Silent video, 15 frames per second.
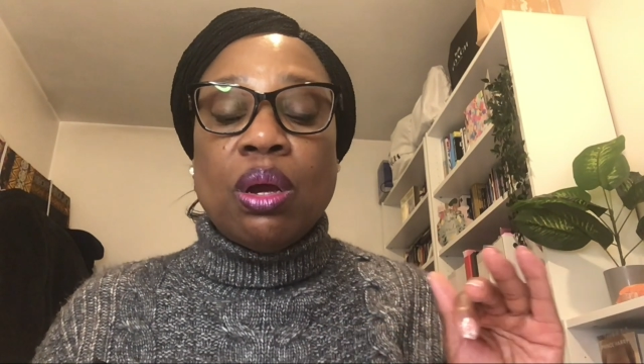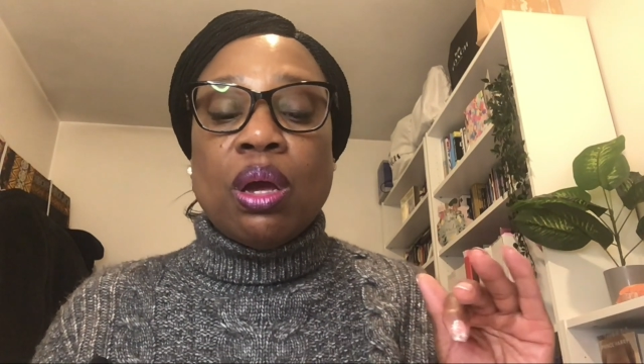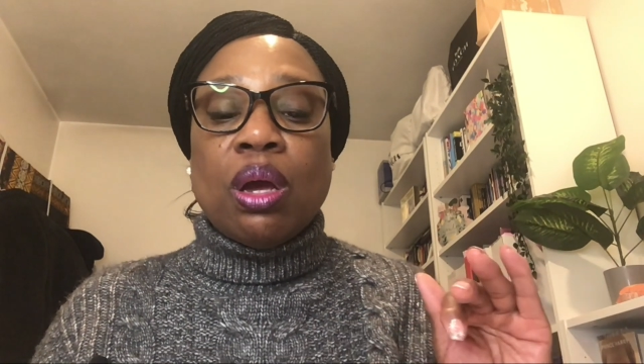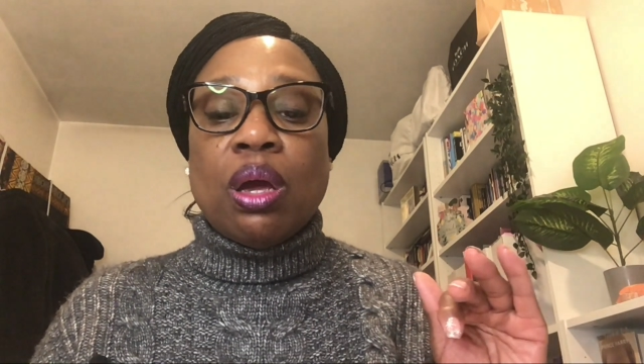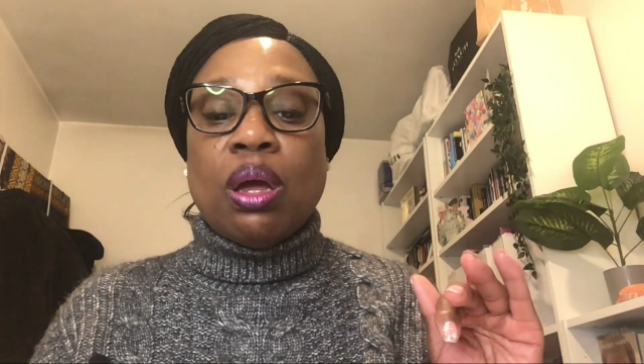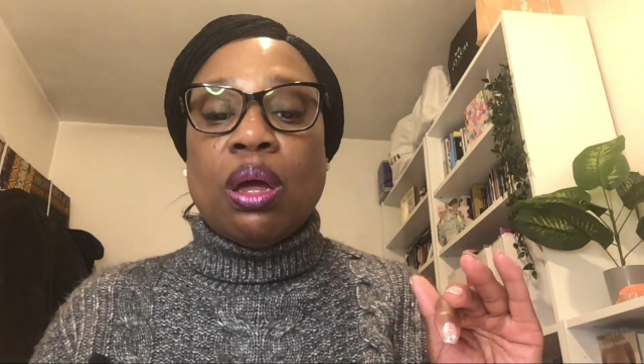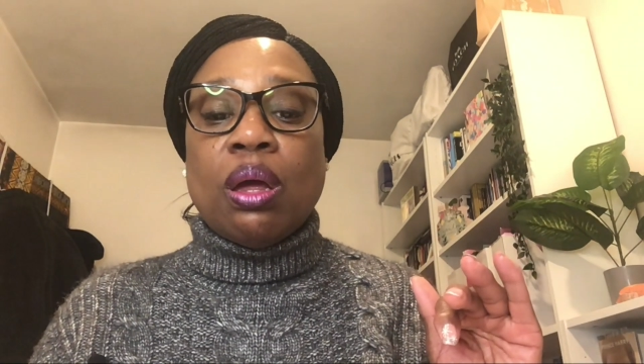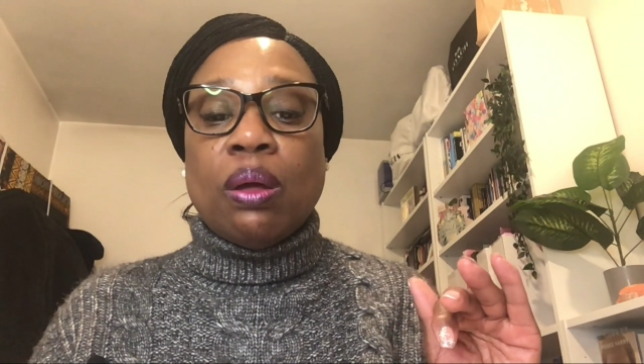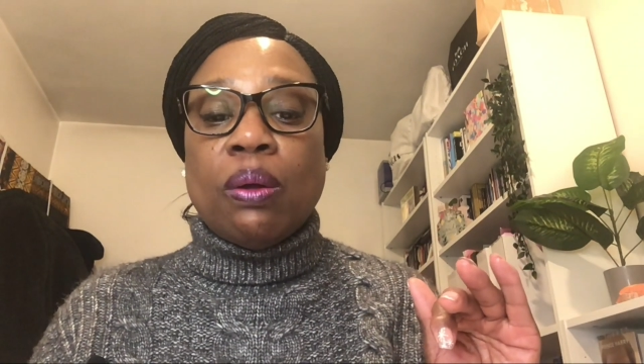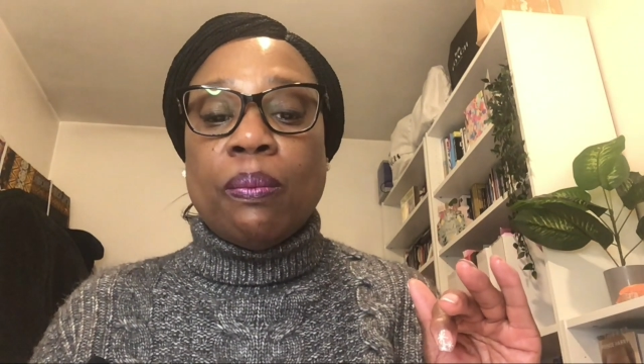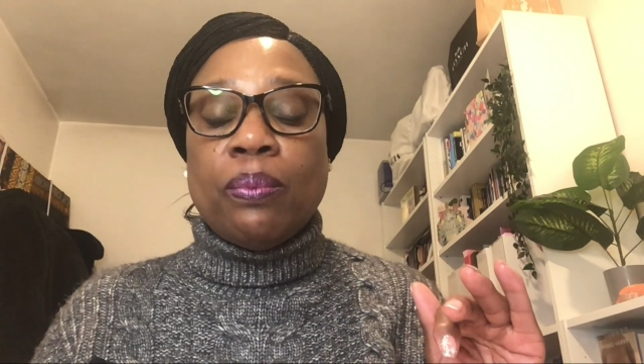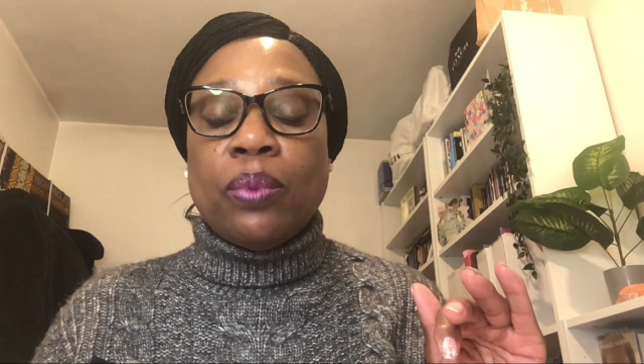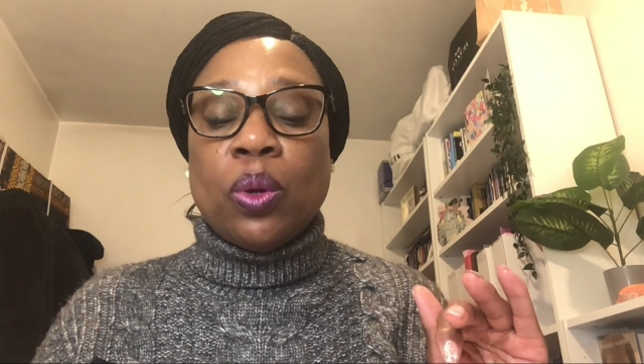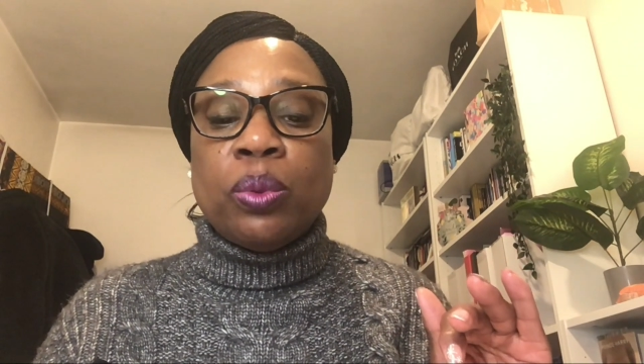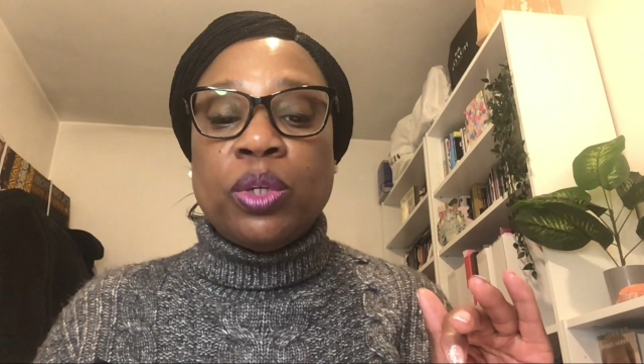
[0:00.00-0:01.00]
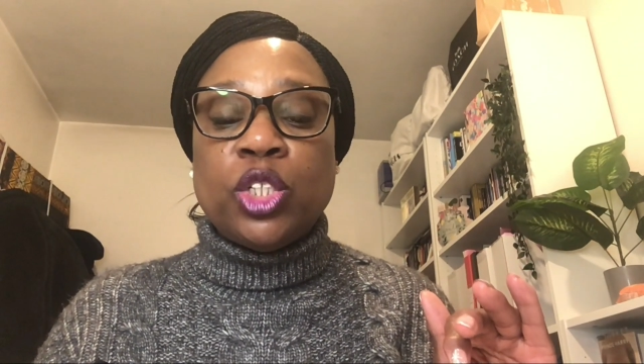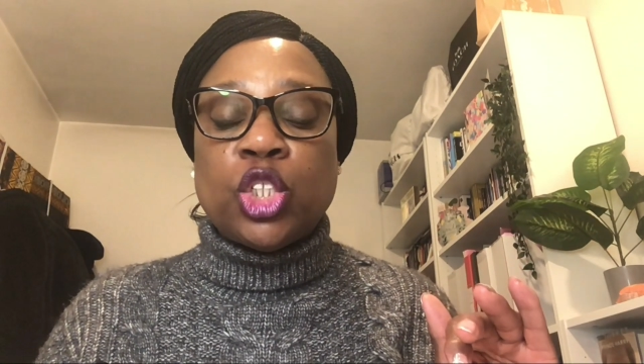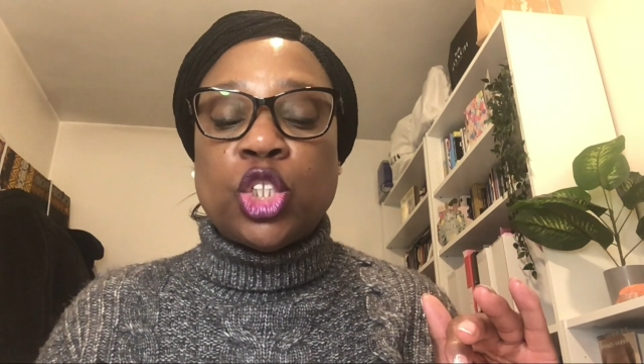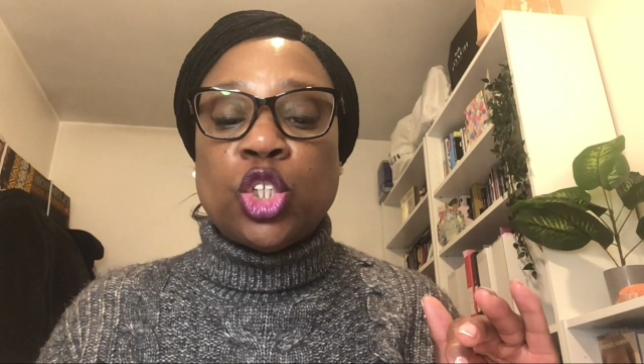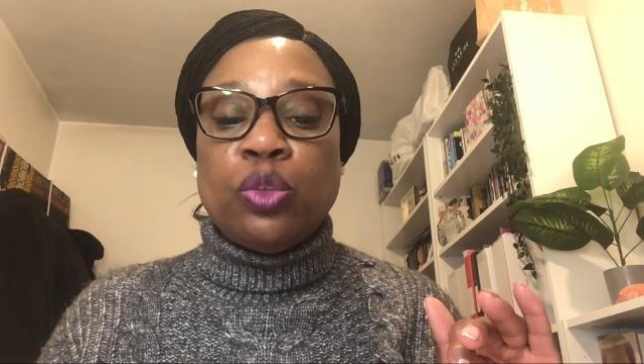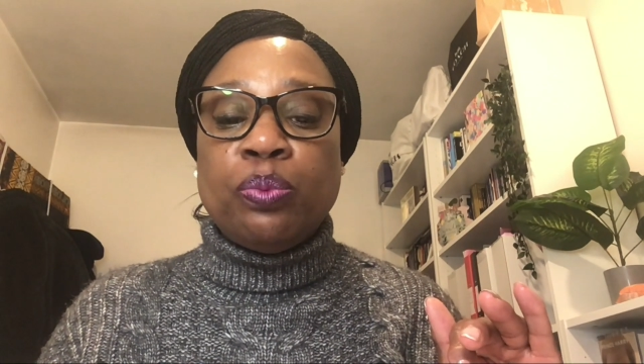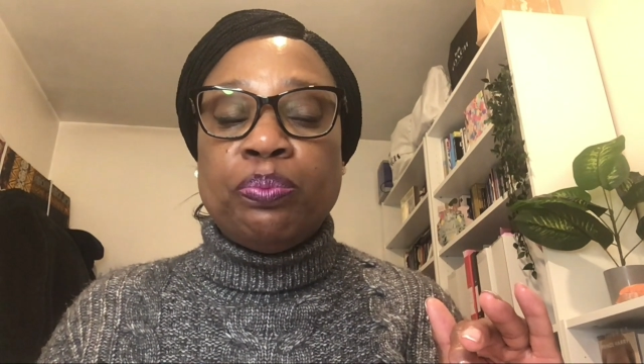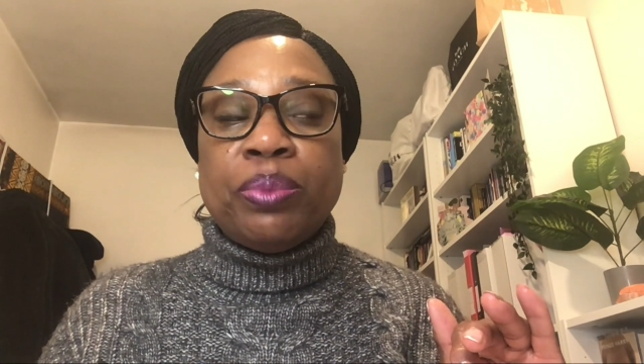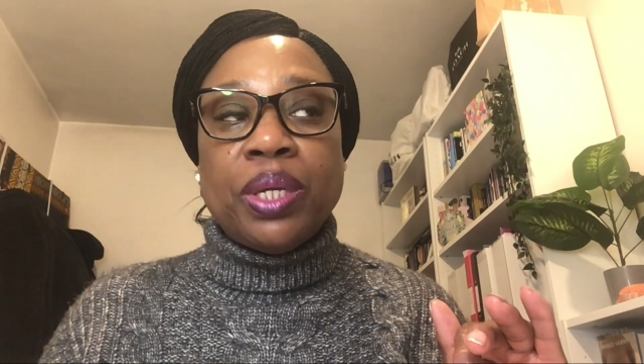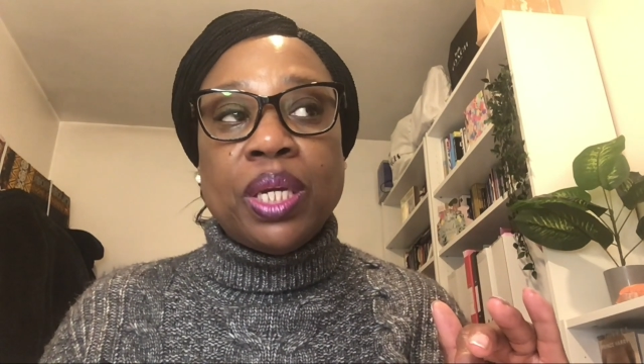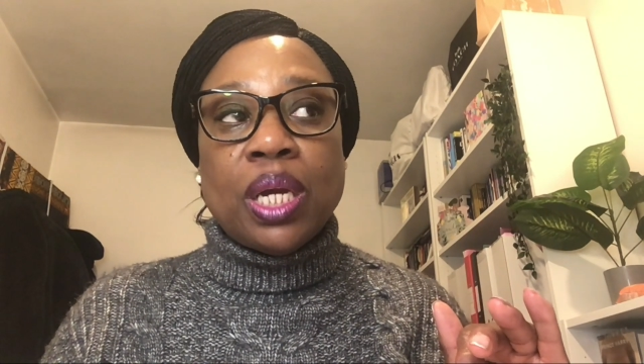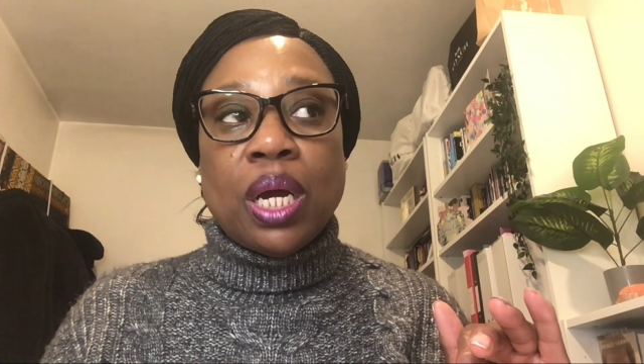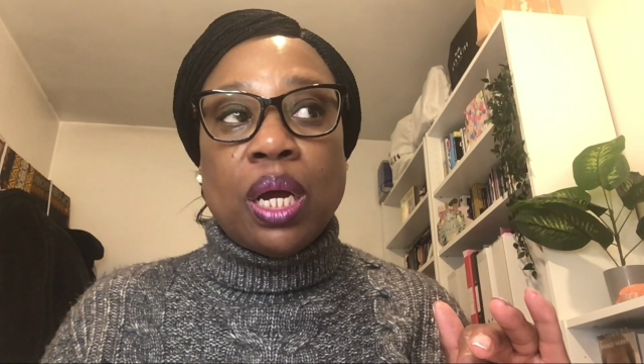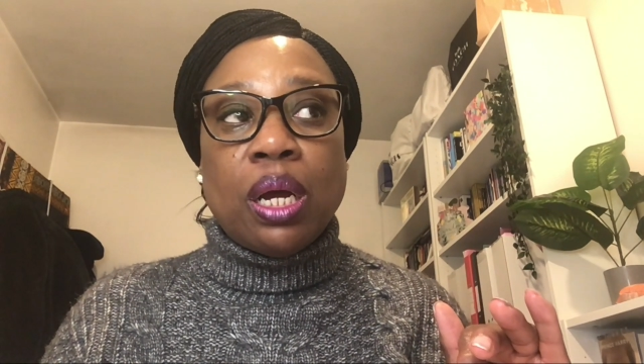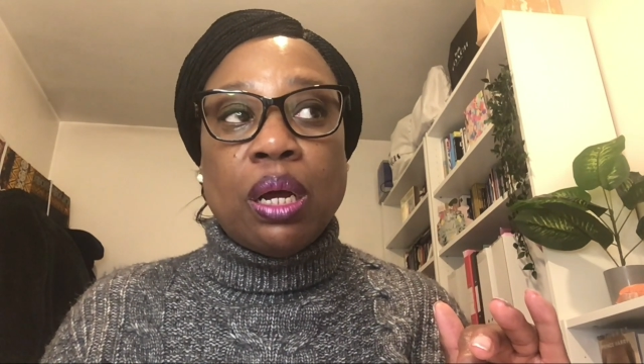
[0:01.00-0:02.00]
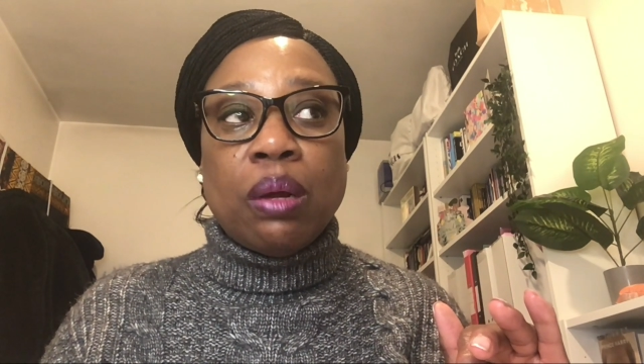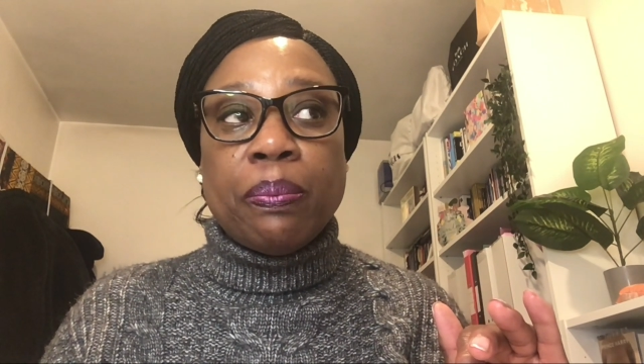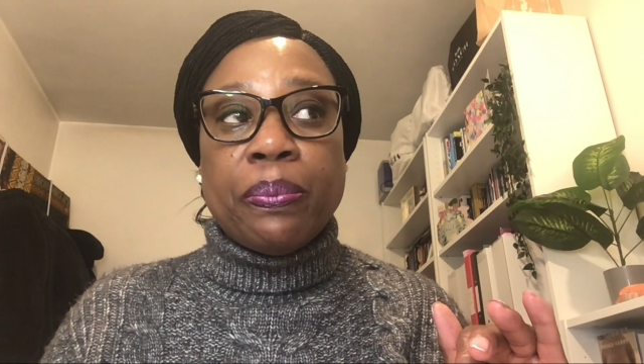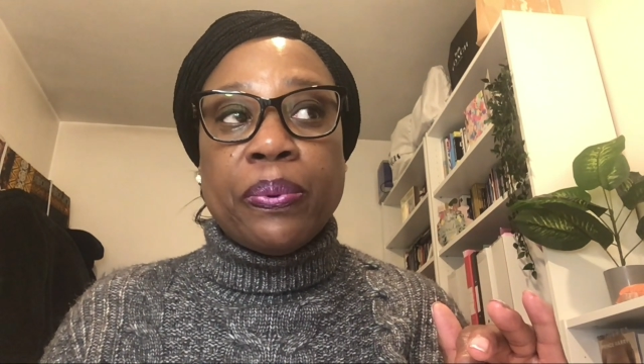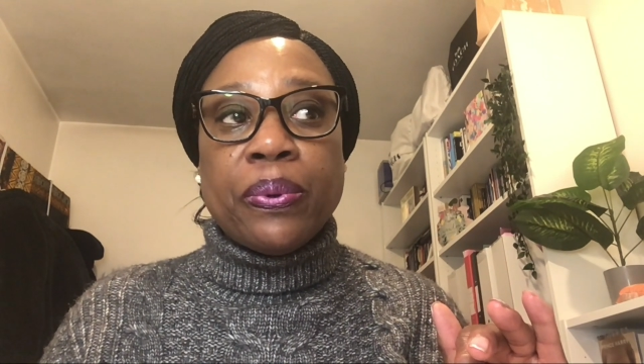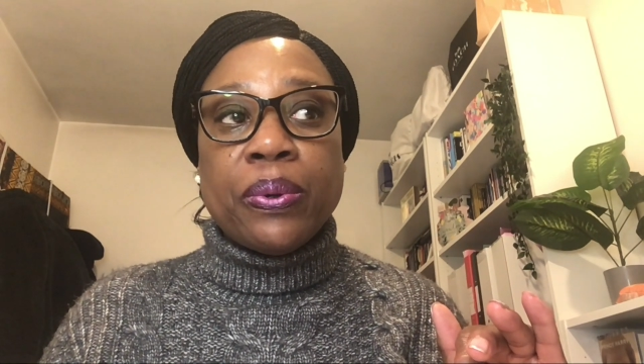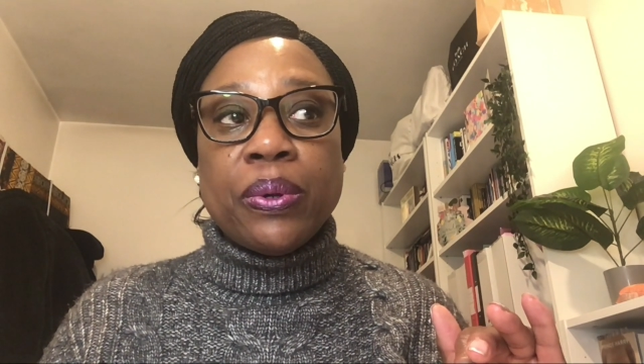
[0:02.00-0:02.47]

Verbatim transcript: um, which should be up